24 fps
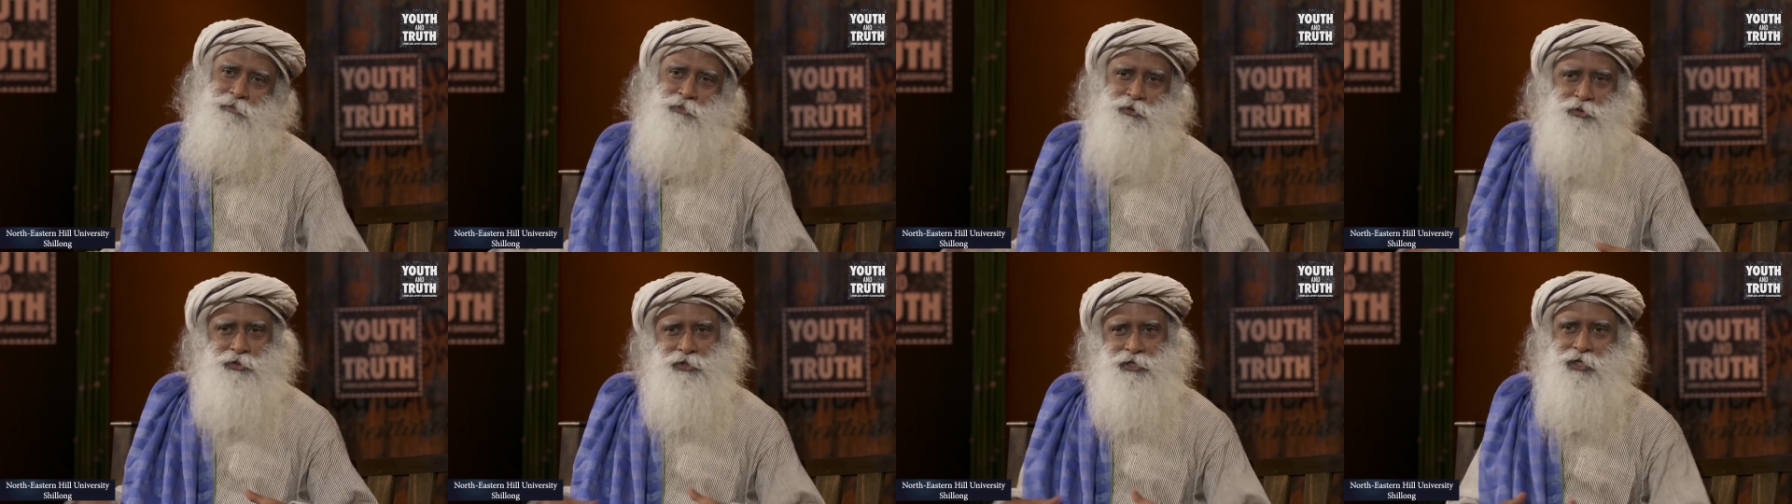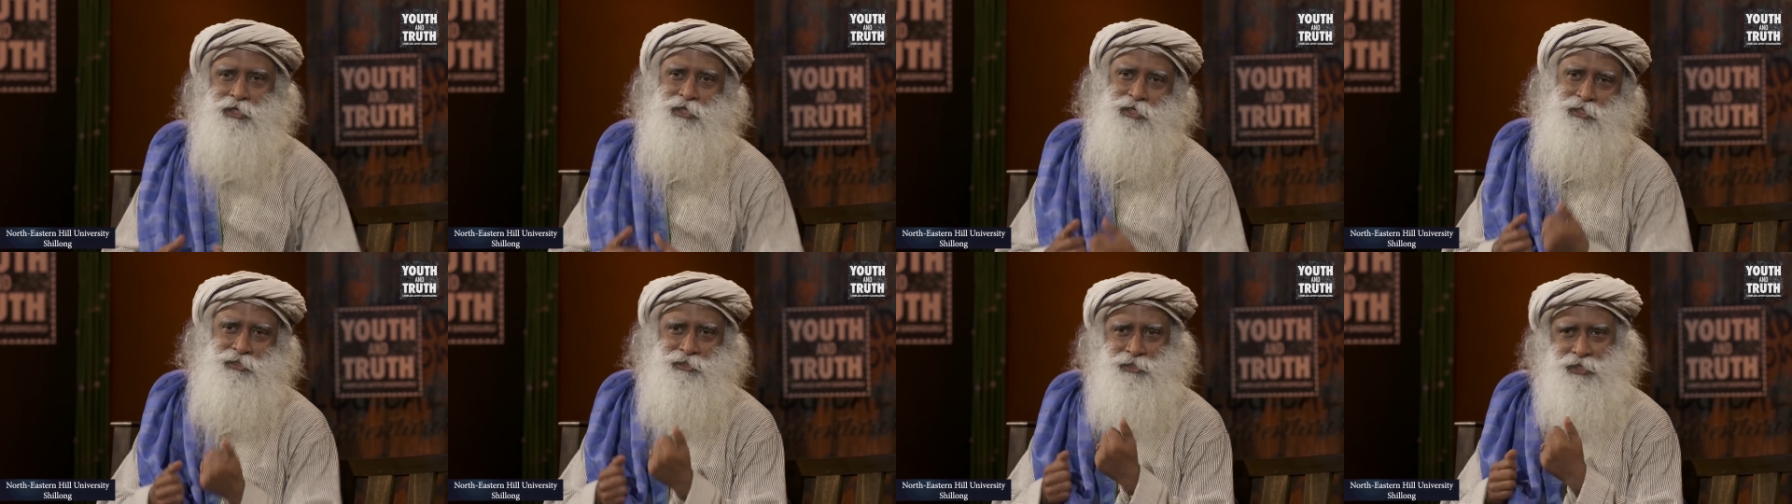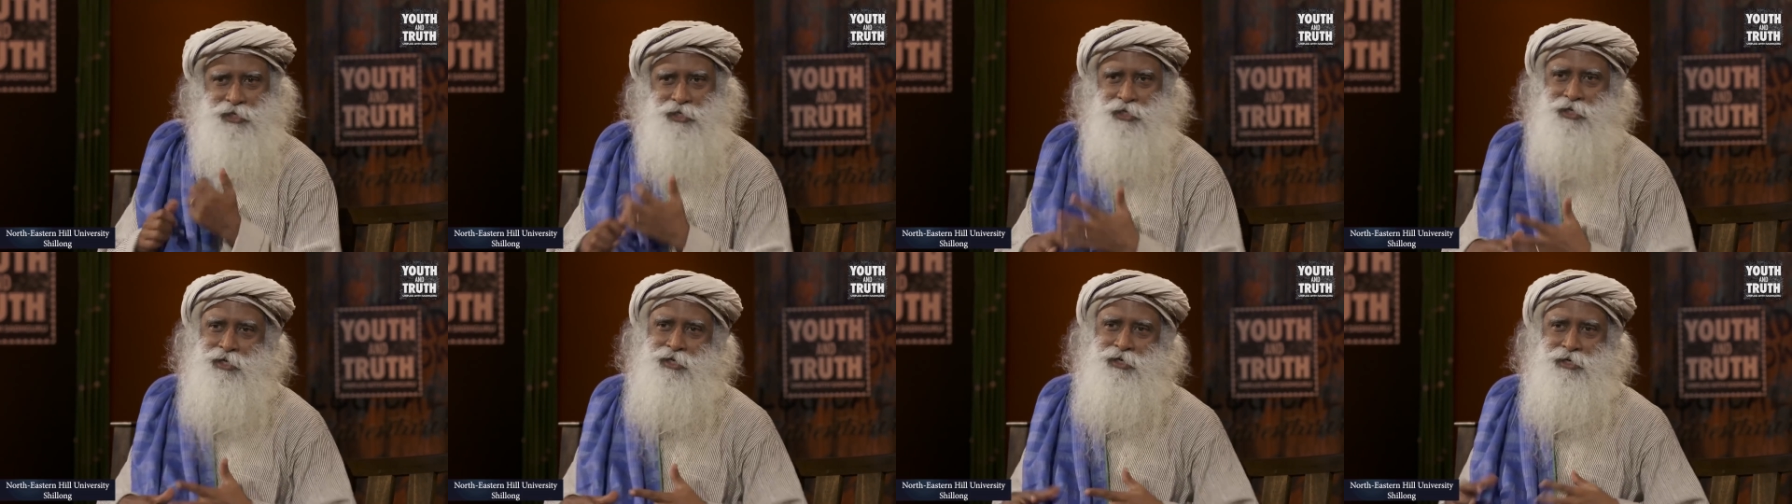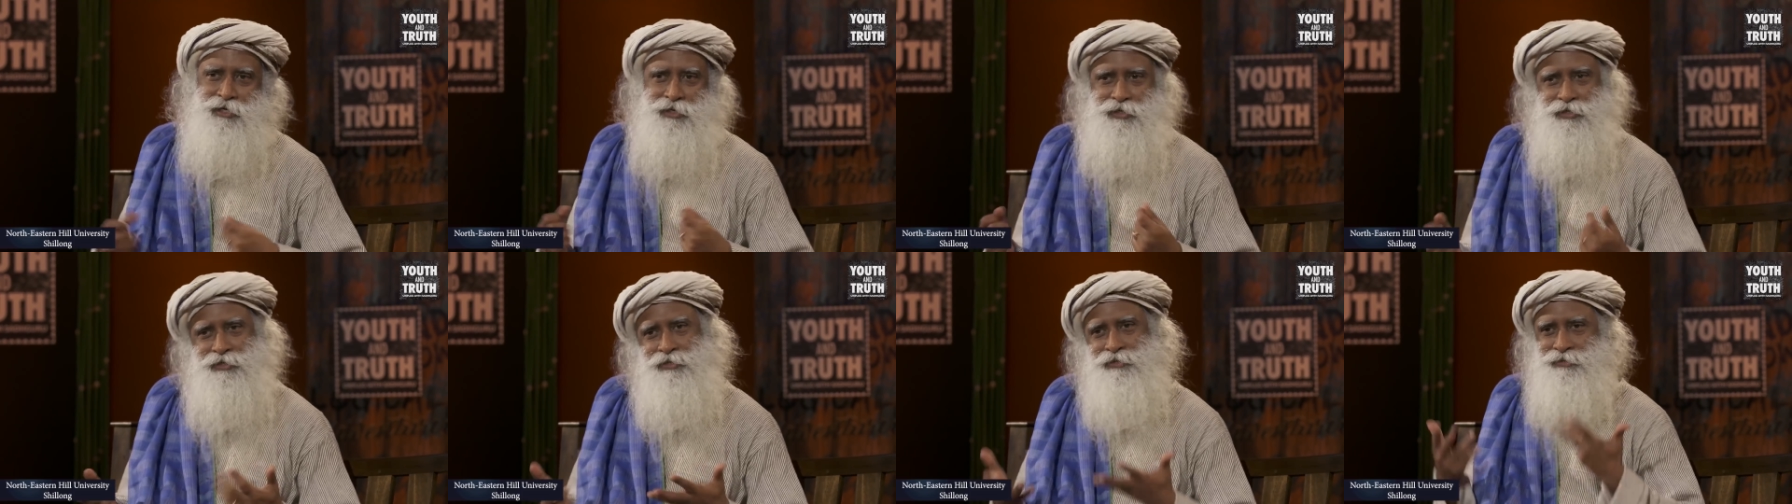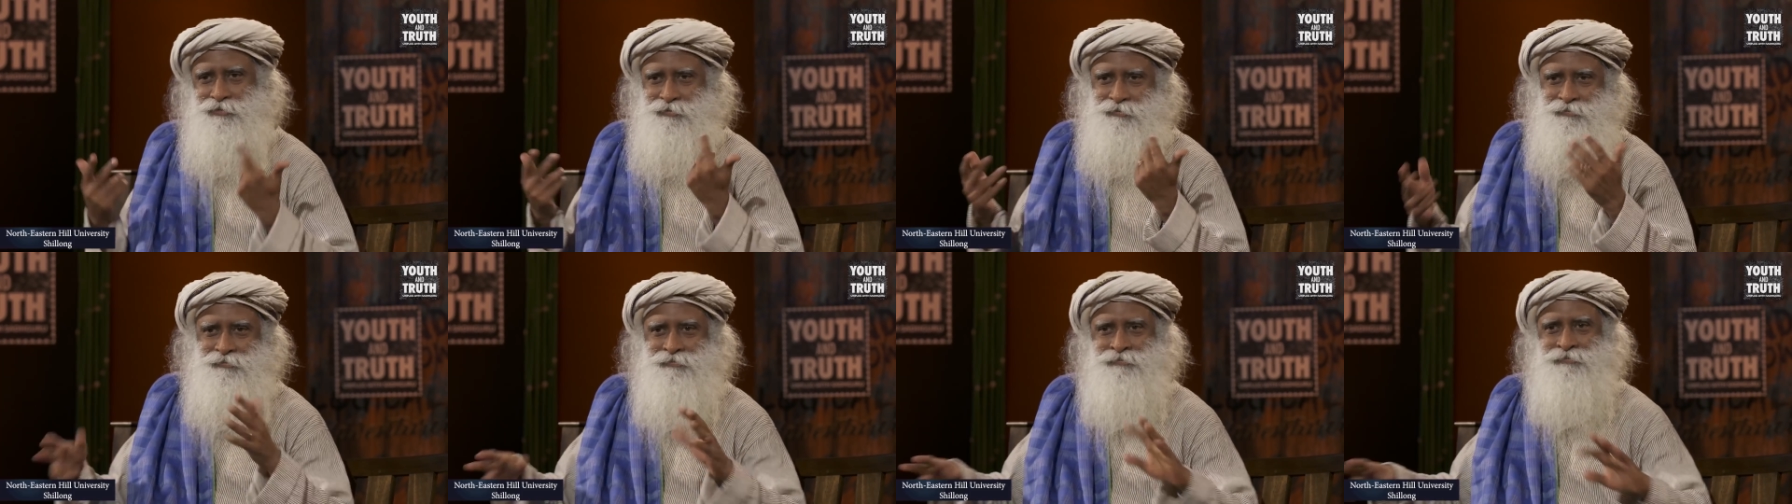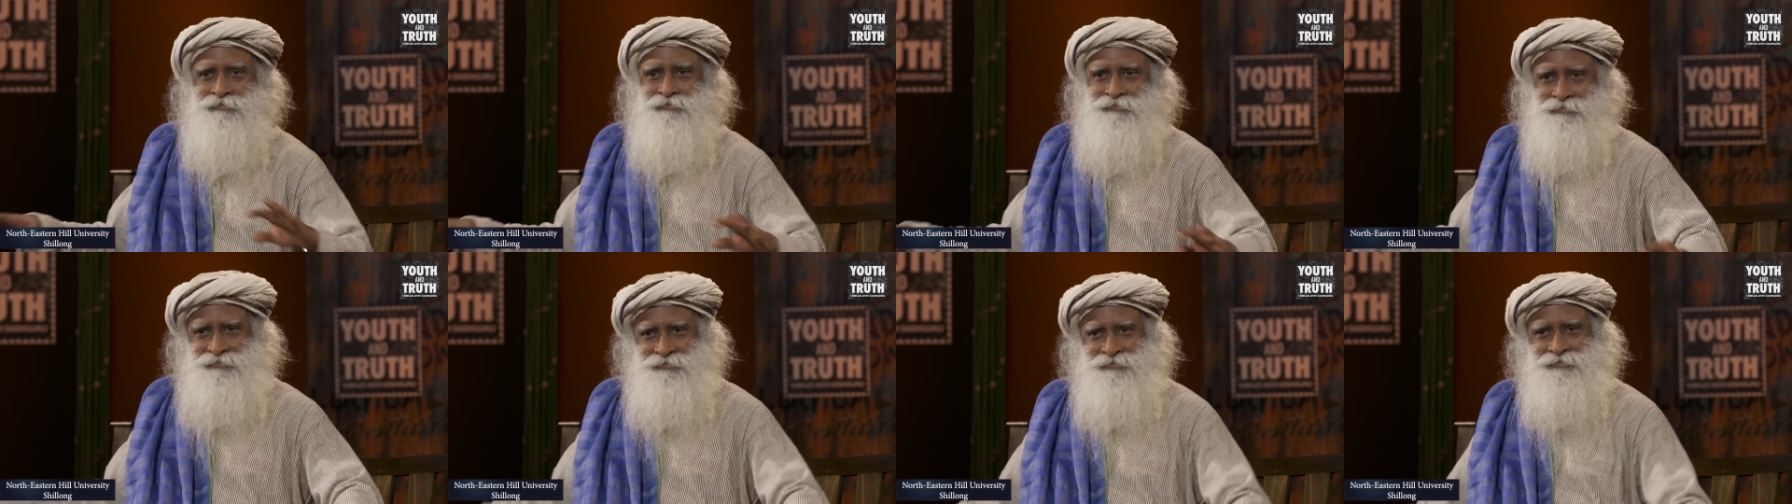about kalija,
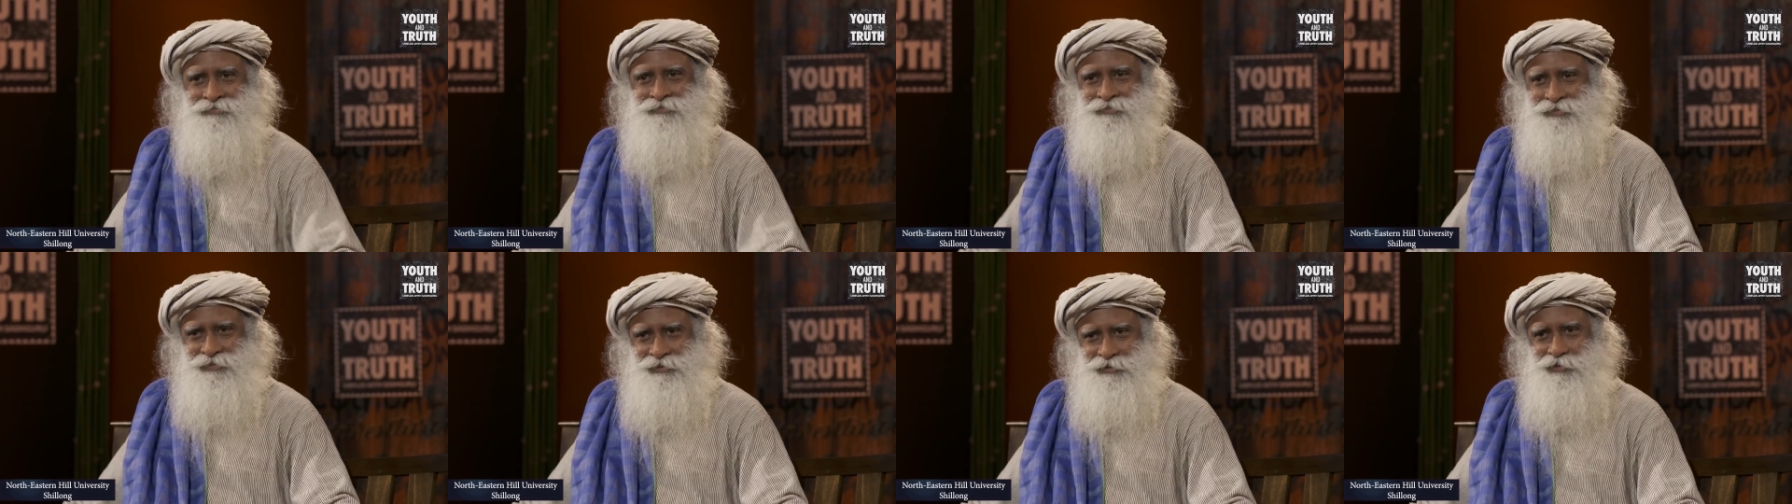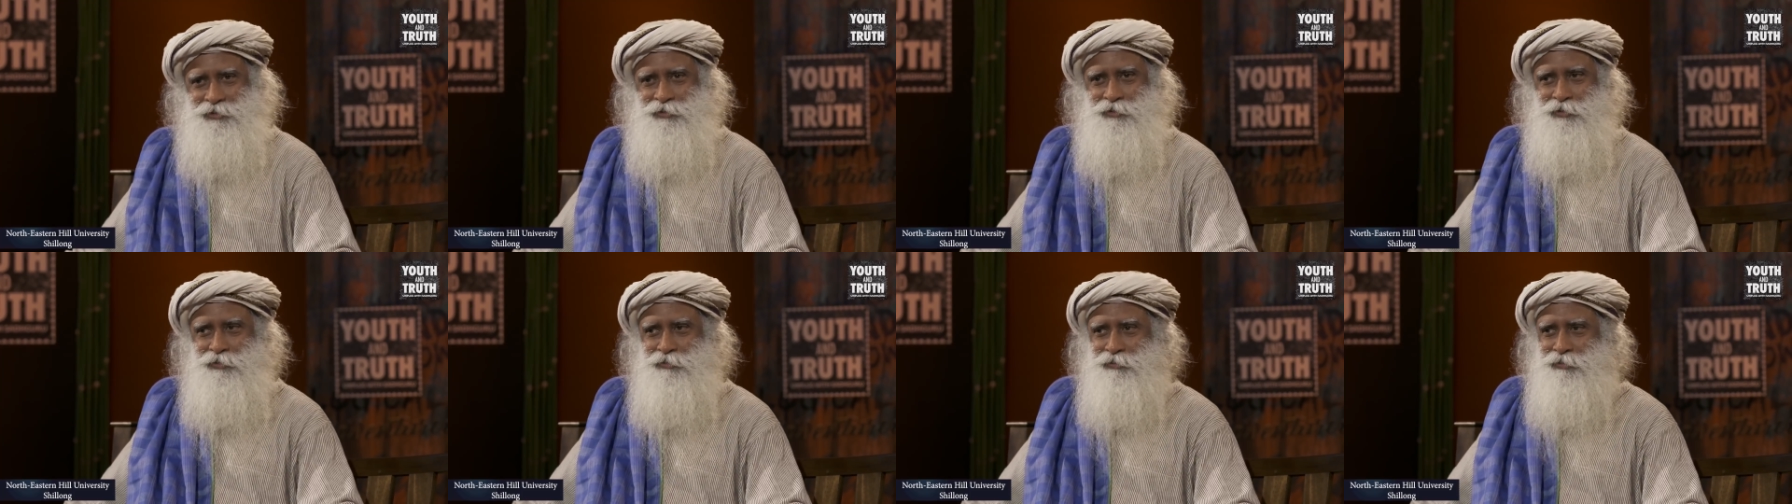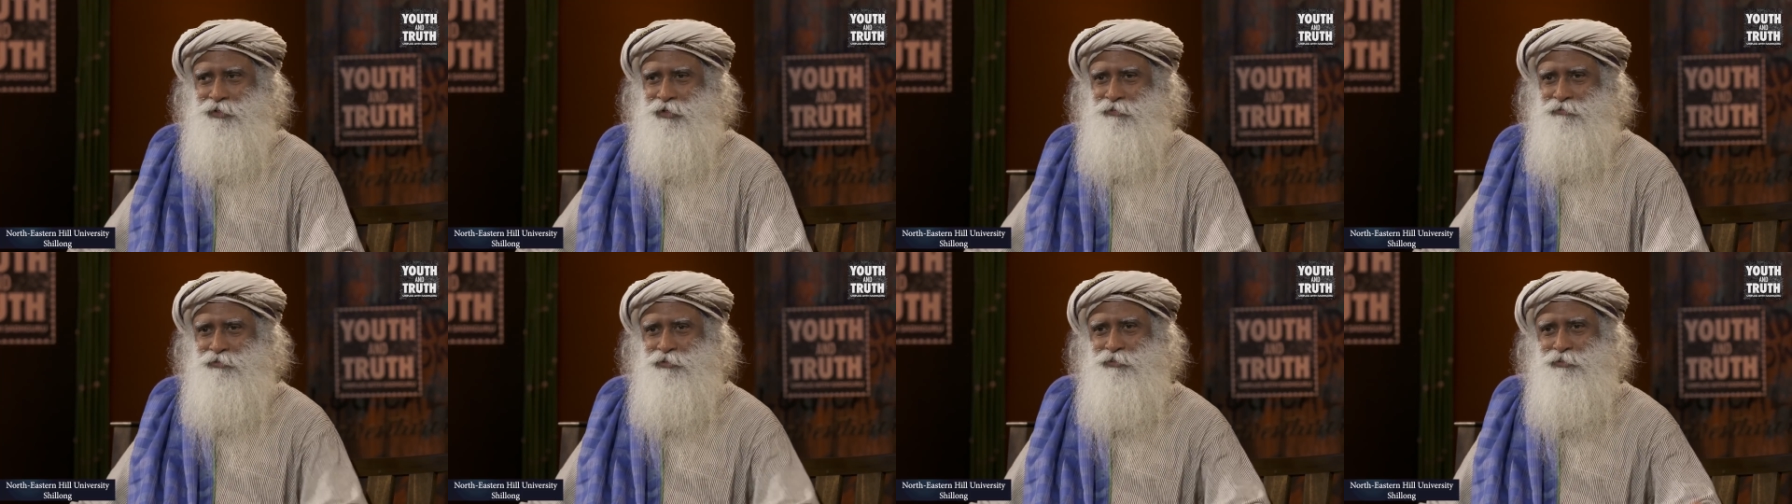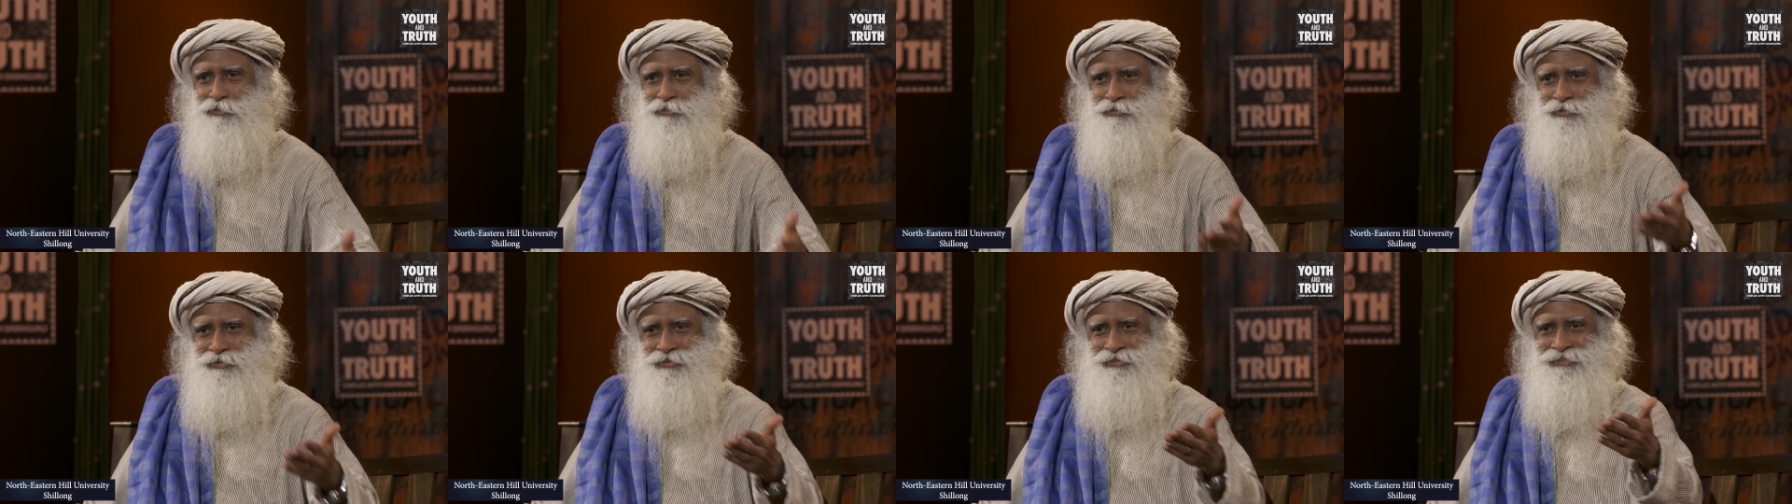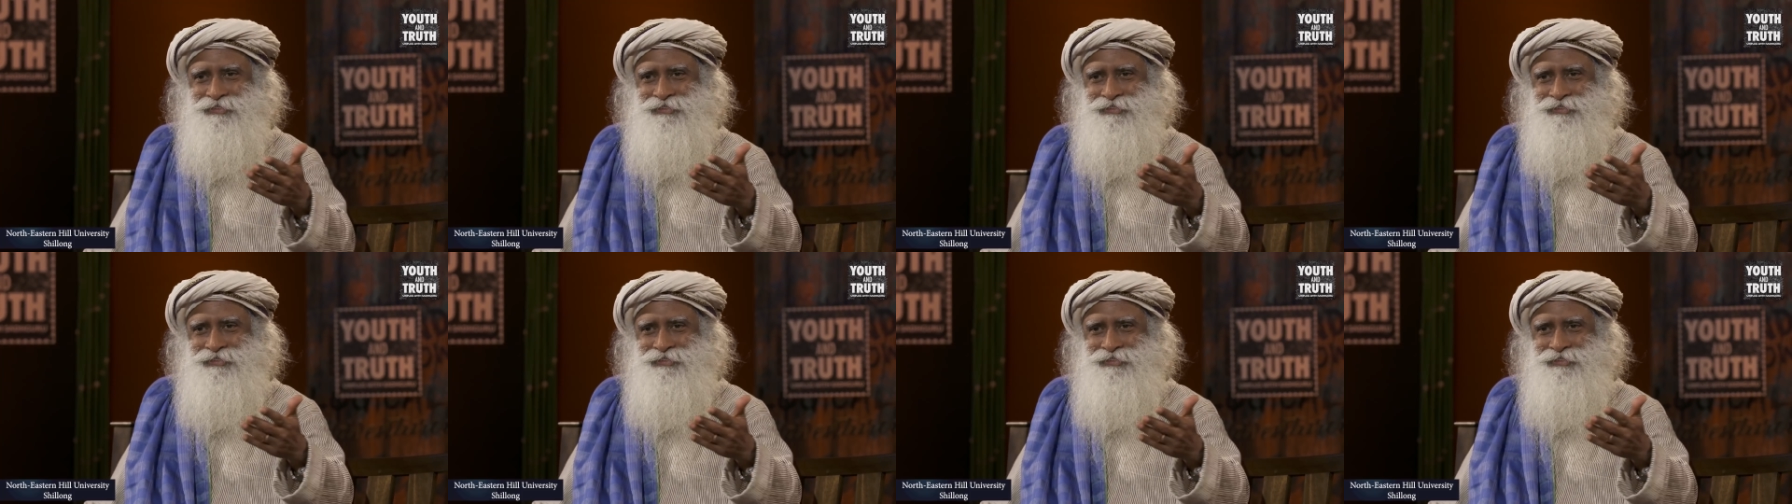you know, have you?